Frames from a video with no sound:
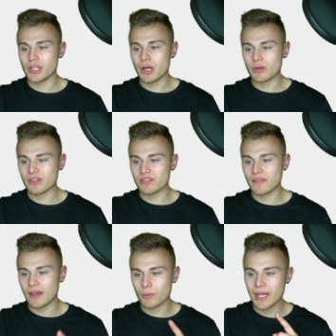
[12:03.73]
notice
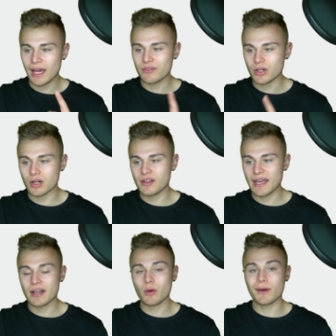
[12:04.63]
that we have
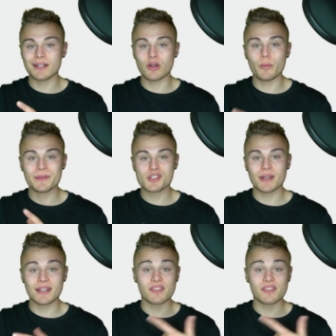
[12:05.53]
Cardano on an open trade.